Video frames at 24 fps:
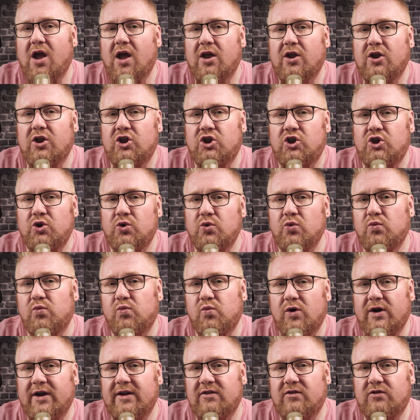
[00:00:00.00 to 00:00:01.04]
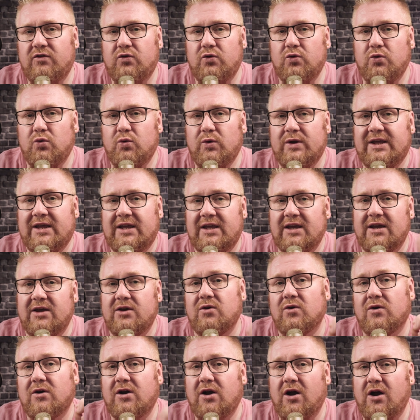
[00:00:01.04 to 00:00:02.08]
You want to get
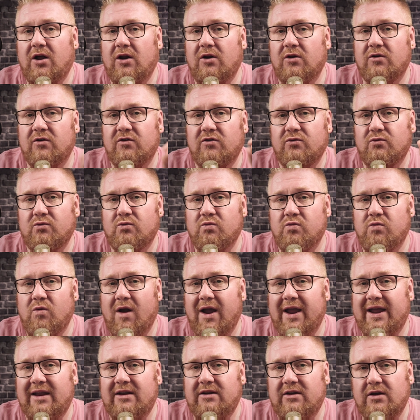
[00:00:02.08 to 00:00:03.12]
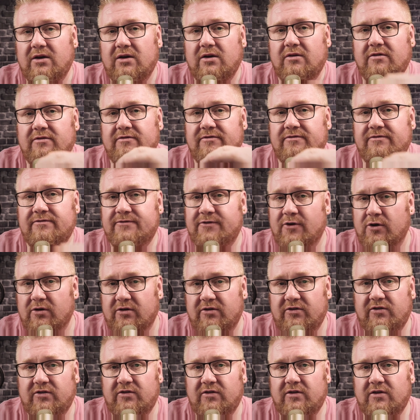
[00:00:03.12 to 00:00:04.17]
your colors right
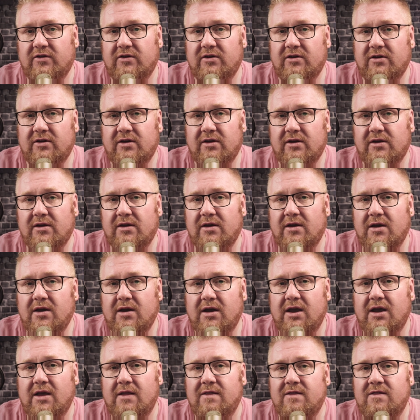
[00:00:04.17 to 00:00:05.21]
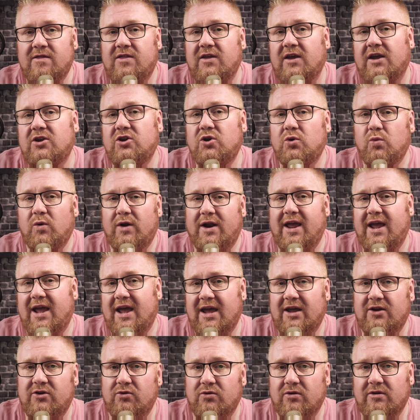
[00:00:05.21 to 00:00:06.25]
first. Then you want to
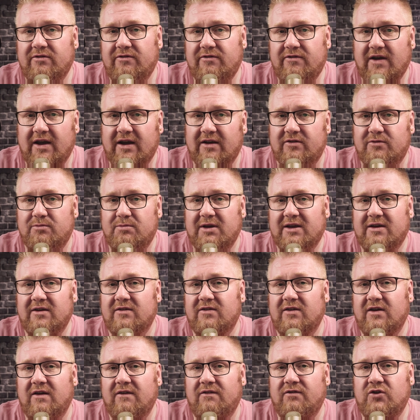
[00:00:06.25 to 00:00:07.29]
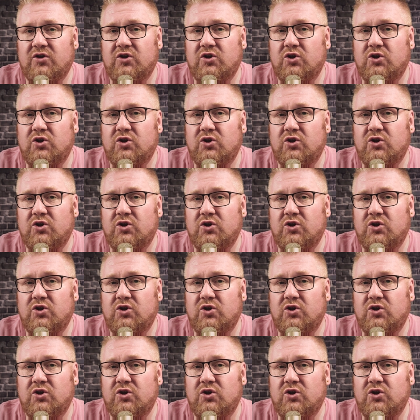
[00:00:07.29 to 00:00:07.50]
add your effects, because if